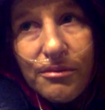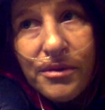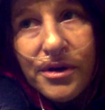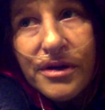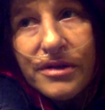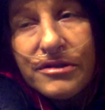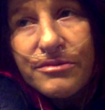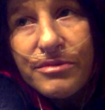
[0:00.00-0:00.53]
My
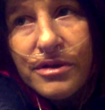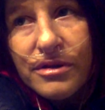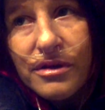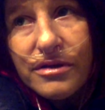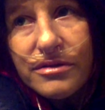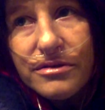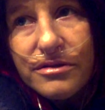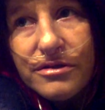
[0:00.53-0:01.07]
husband
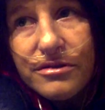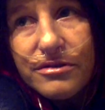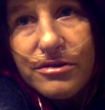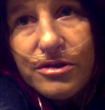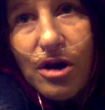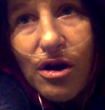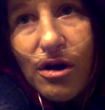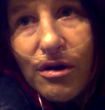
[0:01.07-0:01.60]
lost his
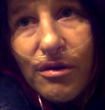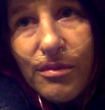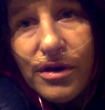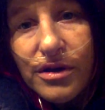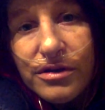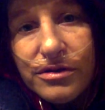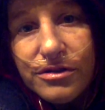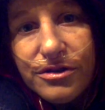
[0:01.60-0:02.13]
job
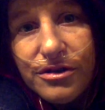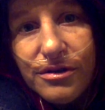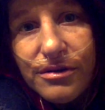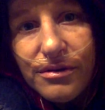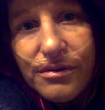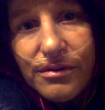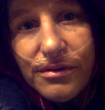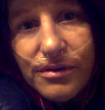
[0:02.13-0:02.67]
in
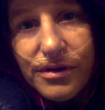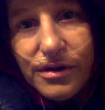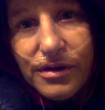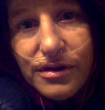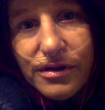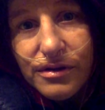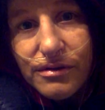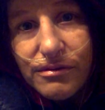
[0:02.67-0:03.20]
June,
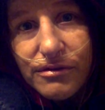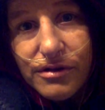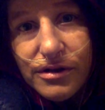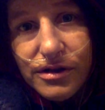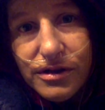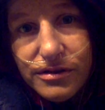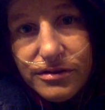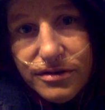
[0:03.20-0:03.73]
and
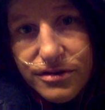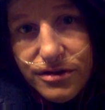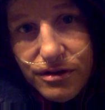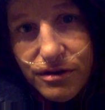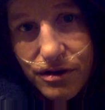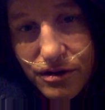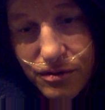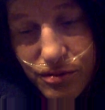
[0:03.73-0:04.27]
he's
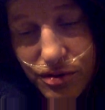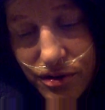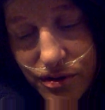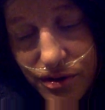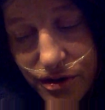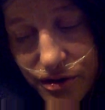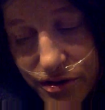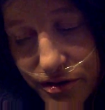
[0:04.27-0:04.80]
still
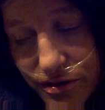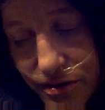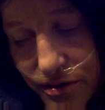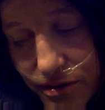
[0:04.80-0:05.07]
unemployed.